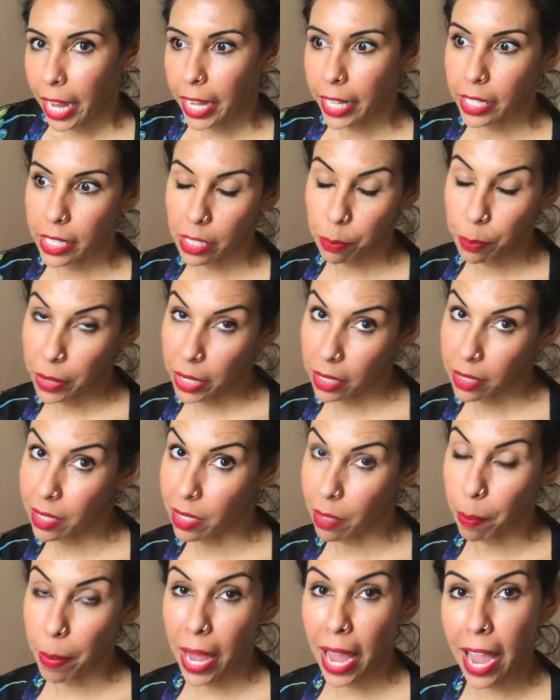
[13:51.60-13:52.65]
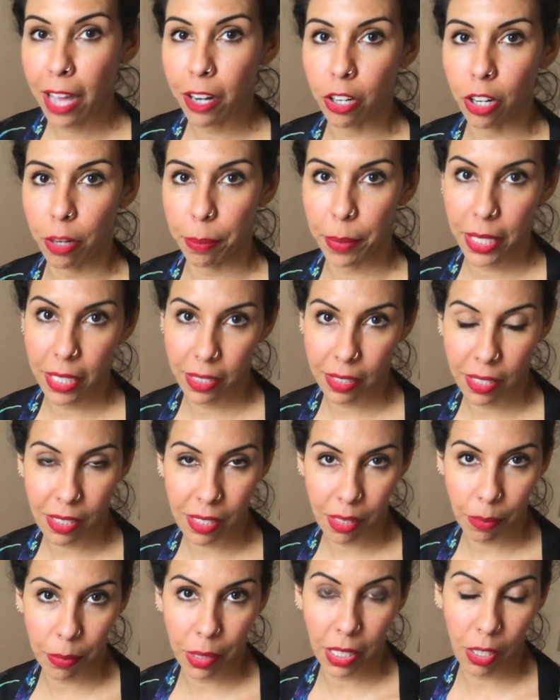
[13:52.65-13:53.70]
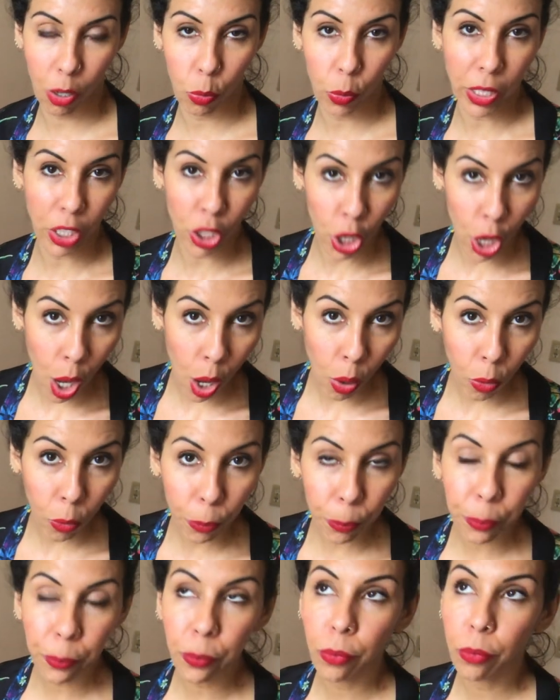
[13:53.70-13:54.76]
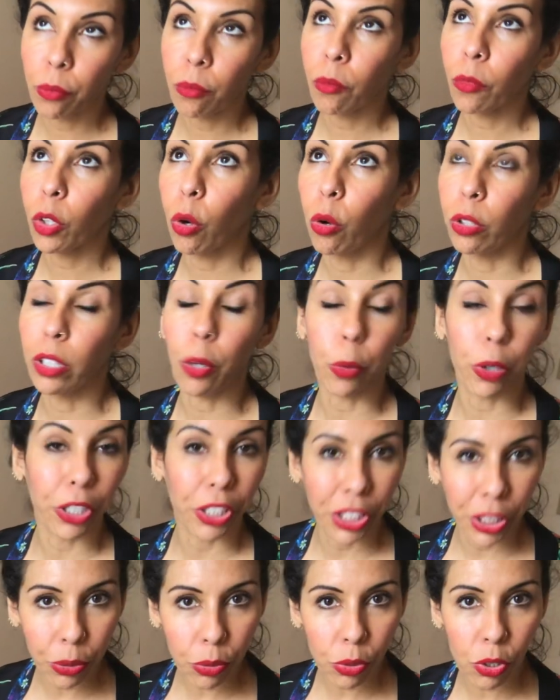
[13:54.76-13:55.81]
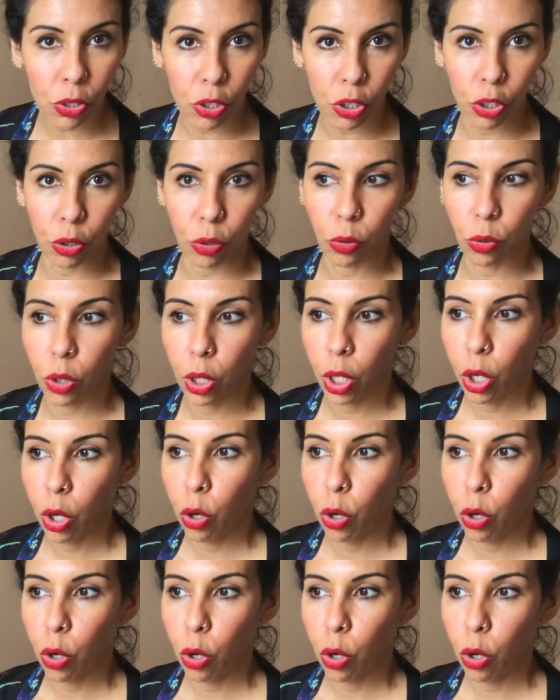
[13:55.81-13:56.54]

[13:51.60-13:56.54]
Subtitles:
And it's because it's a pattern, because it's something that we know or that we're used to.